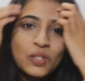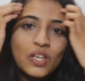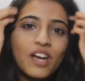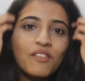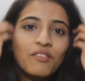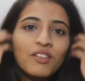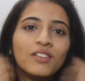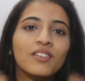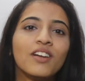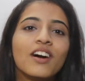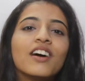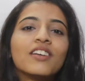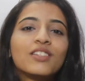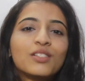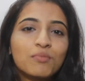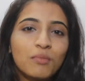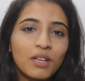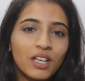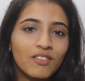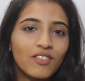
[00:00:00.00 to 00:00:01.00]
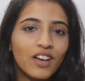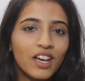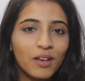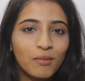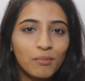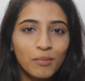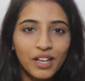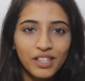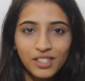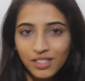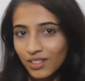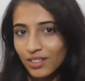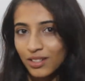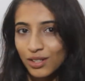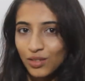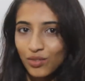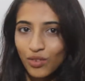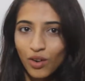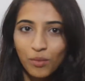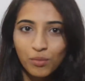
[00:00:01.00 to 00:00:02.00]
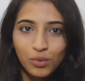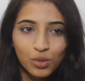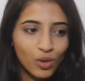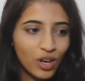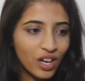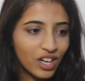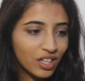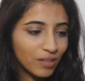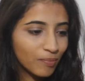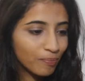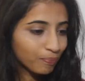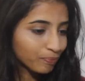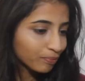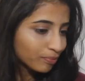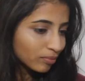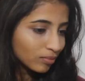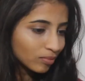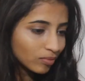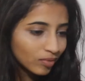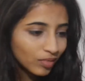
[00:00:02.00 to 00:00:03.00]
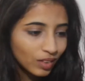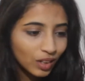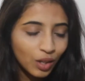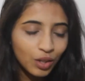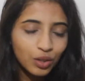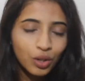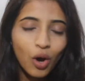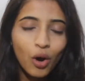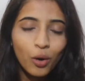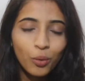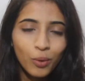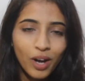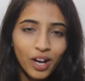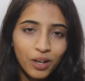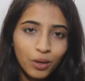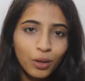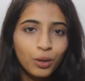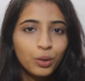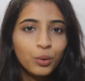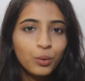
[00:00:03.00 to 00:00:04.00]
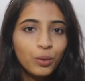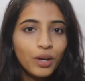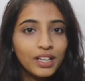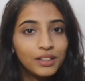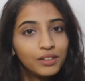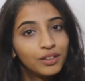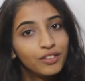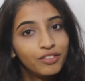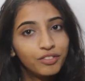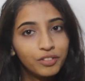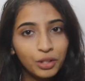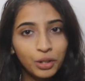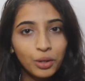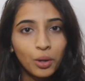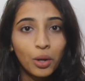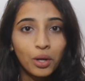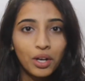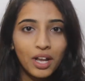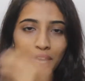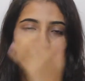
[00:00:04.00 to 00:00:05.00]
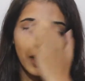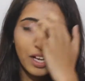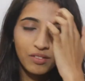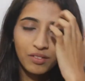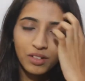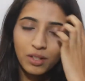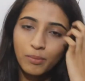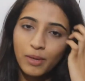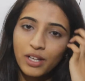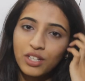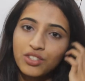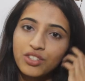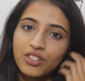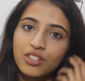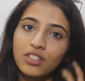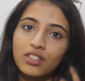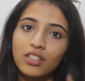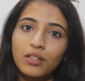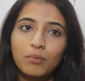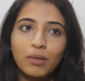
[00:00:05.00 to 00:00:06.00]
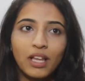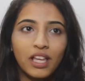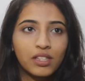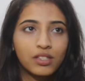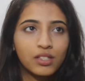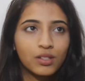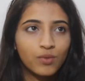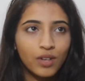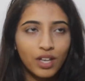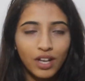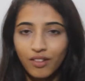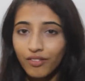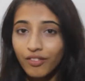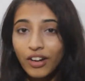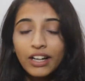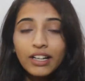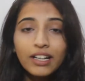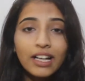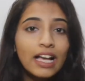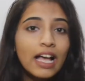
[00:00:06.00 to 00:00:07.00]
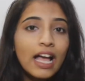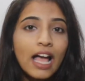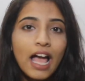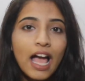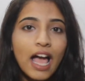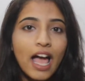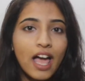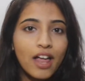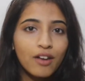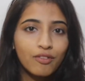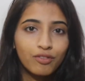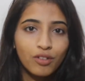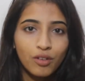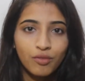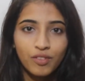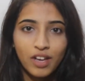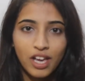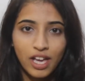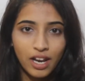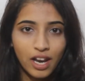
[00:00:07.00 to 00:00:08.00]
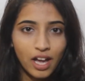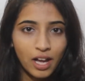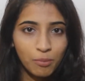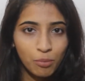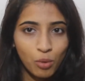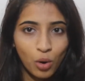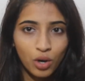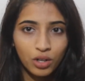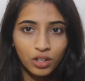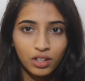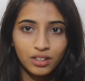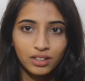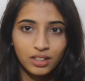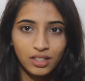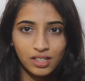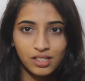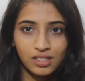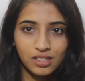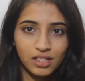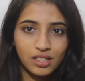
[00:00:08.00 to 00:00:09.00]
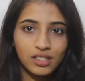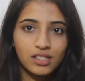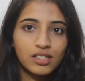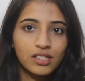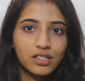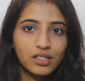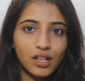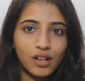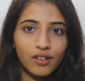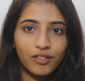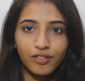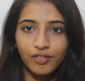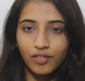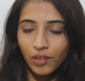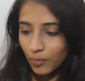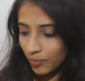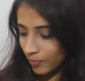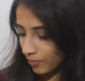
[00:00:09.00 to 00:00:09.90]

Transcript: so everyone asked me where my skirt is from so I thought why not do a thrifted haul and I will mention the places where I went and from where I bought these stuff.